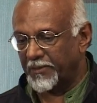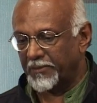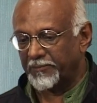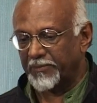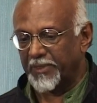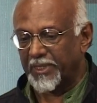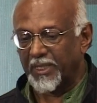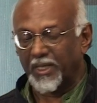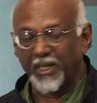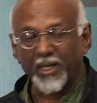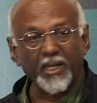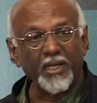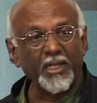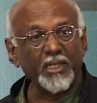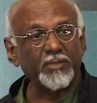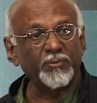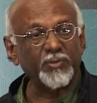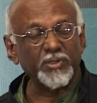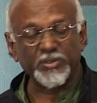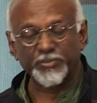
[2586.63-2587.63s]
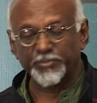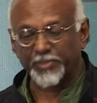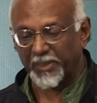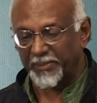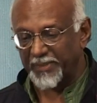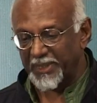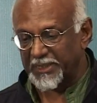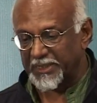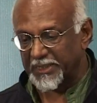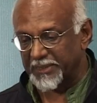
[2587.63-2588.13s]
When art was
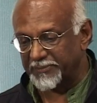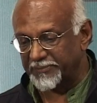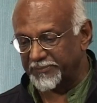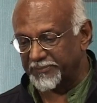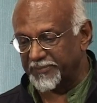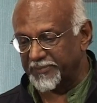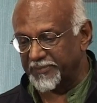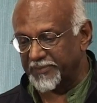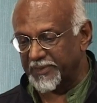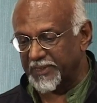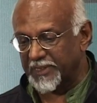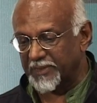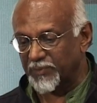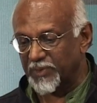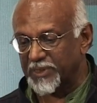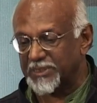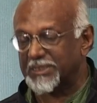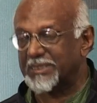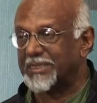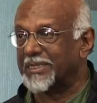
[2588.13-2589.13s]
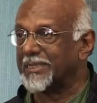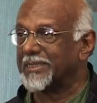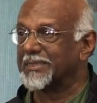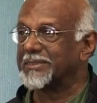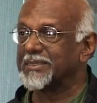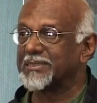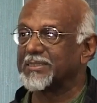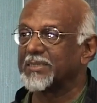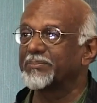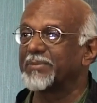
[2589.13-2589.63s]
primitive, it was
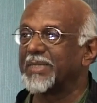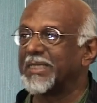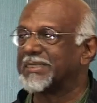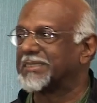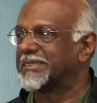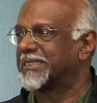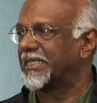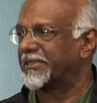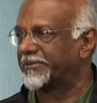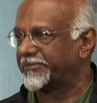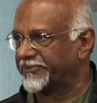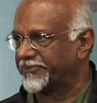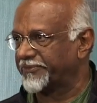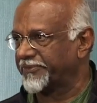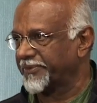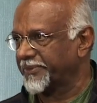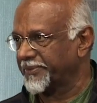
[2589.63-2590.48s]
criticism itself.